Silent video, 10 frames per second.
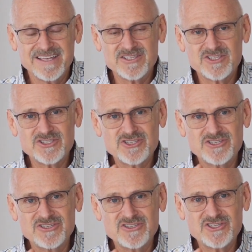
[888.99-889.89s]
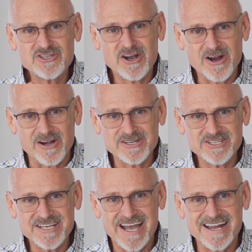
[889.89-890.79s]
is
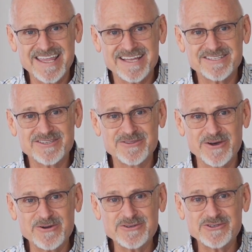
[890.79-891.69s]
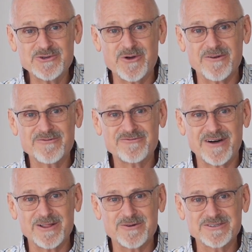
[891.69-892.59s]
charged against those who are
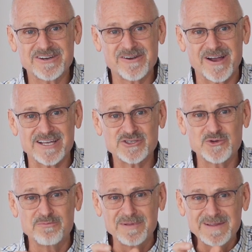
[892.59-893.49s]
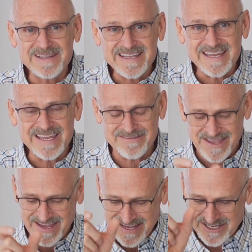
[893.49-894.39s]
followers of Christ, who believe
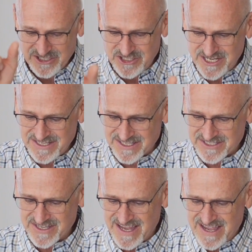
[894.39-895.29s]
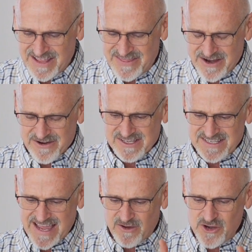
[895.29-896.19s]
in Jesus. There
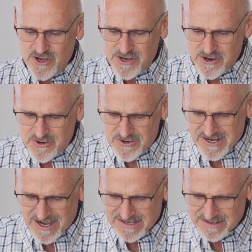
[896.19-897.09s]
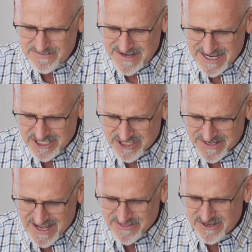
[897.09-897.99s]
is now no
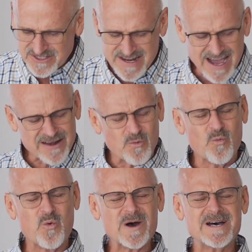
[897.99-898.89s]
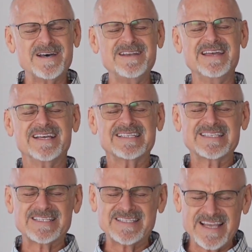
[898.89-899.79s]
condemnation. There's not one
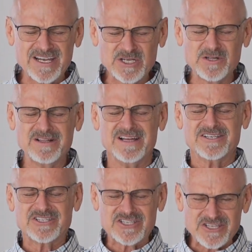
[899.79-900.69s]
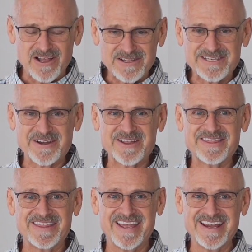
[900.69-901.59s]
single solitary
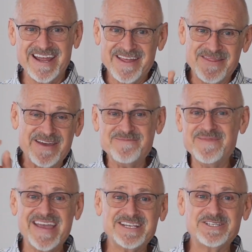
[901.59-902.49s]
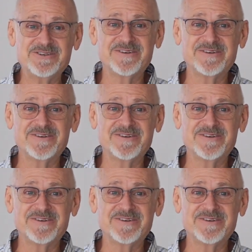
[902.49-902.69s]
thing that makes